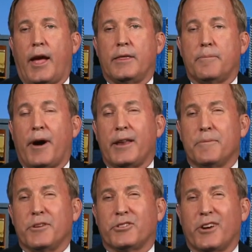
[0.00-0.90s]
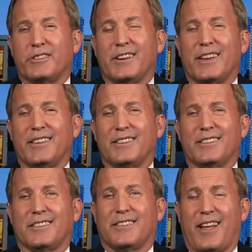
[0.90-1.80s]
And the Biden administration
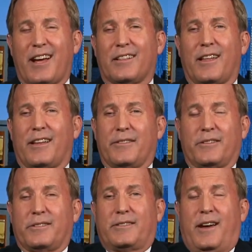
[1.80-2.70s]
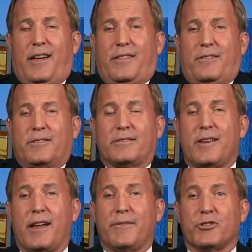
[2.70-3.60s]
isn't just lackluster. They're just
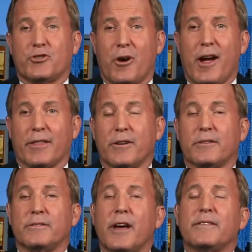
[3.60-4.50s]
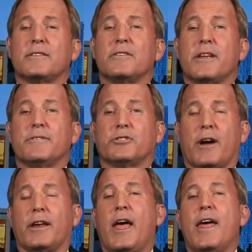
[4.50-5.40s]
not even trying. It's not that they're not even trying.